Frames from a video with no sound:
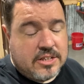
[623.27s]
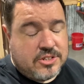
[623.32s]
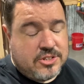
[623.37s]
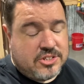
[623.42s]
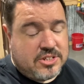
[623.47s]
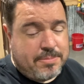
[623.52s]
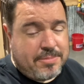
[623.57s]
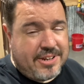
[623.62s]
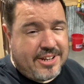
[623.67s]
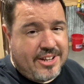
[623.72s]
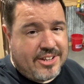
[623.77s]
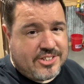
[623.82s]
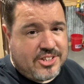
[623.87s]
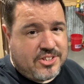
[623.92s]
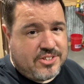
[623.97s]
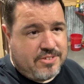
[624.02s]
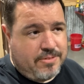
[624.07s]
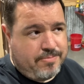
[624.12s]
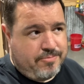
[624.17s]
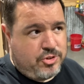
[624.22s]
it. Something else
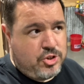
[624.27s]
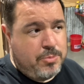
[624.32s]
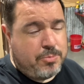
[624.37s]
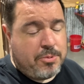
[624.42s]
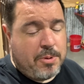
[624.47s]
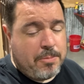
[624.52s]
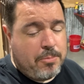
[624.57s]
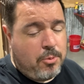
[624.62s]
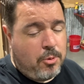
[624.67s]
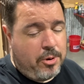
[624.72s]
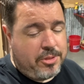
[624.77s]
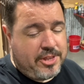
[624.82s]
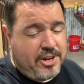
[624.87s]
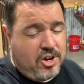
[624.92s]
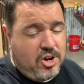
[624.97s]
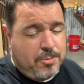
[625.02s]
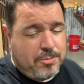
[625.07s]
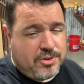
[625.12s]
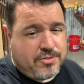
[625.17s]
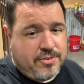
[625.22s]
that's Sucker super important that
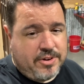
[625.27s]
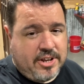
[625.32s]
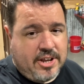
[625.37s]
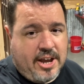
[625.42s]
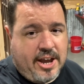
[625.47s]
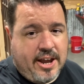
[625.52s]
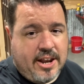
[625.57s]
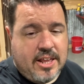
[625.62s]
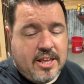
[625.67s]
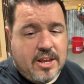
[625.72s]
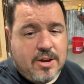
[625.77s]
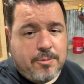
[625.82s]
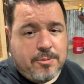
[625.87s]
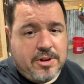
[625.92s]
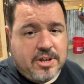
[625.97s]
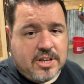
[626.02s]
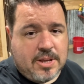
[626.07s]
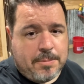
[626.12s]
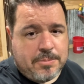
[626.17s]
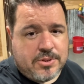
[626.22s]
I almost forgot. When
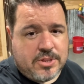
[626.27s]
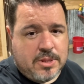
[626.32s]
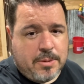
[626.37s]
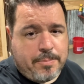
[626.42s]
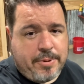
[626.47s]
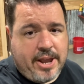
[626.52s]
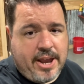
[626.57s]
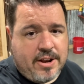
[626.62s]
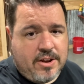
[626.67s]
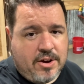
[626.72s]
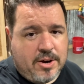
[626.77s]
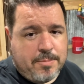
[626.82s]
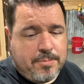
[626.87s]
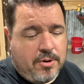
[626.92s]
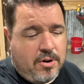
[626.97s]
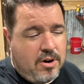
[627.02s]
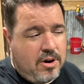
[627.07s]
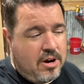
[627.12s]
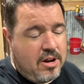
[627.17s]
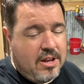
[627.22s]
it comes to the Panhard
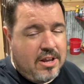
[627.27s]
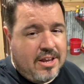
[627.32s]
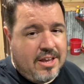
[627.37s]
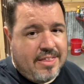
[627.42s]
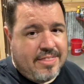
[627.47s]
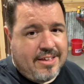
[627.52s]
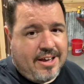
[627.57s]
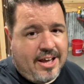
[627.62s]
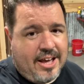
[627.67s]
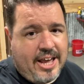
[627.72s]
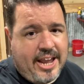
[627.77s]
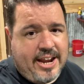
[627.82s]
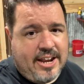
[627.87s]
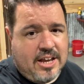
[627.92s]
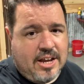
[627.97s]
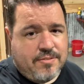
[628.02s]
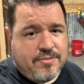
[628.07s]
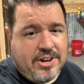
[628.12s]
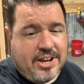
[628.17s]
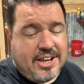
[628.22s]
bar, the height
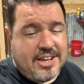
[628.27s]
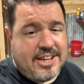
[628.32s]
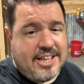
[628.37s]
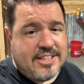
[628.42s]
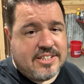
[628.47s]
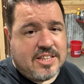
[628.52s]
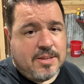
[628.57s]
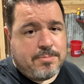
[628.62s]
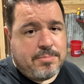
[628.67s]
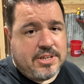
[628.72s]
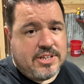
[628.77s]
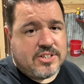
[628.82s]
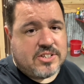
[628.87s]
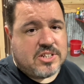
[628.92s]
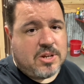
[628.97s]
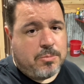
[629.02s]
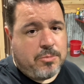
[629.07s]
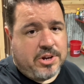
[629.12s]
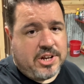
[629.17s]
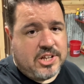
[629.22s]
of it needs to be
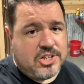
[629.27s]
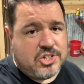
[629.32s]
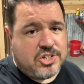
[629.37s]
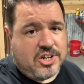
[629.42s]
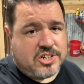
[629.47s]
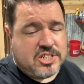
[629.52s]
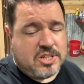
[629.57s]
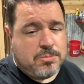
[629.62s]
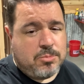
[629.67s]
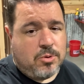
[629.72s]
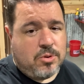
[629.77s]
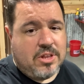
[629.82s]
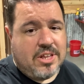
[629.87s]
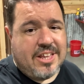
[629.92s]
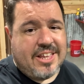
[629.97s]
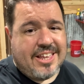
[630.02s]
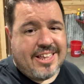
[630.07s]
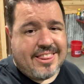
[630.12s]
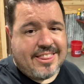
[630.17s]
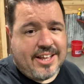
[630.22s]
somewhat adjustable.
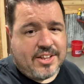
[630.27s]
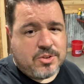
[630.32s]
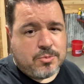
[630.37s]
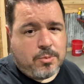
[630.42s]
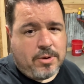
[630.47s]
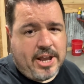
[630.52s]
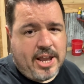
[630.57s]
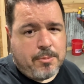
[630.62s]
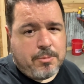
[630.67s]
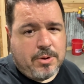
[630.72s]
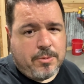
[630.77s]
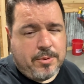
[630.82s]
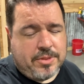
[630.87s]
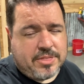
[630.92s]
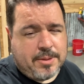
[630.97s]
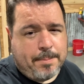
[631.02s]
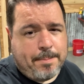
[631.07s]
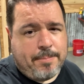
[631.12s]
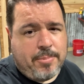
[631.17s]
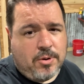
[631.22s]
That's why I went
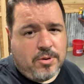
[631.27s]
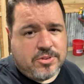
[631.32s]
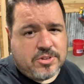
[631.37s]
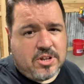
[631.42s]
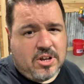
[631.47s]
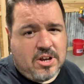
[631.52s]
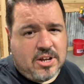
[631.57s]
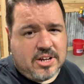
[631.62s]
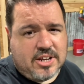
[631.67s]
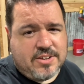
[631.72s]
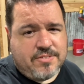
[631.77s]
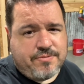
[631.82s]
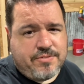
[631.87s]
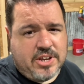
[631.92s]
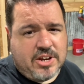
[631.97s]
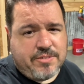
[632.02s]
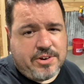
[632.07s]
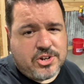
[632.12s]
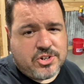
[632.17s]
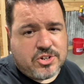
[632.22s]
with a bolt-on
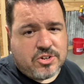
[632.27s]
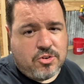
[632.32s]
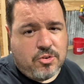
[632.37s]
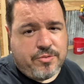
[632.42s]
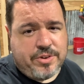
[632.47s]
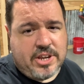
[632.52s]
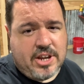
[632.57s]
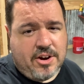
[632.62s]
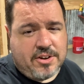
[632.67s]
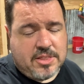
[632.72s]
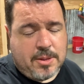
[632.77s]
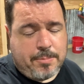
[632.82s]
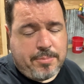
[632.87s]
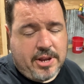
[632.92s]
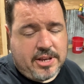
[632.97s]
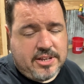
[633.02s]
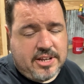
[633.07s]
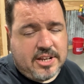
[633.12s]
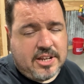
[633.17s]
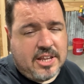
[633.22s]
configuration over here on the
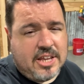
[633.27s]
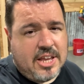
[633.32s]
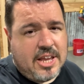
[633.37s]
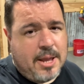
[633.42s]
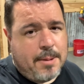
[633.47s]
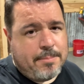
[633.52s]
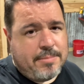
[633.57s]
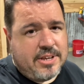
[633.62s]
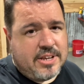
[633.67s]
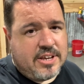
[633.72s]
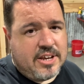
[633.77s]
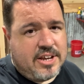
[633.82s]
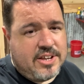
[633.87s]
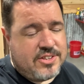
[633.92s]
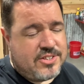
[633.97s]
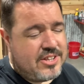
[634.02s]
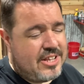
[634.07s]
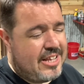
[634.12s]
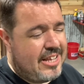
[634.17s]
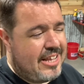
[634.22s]
pinion,
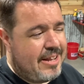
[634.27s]
because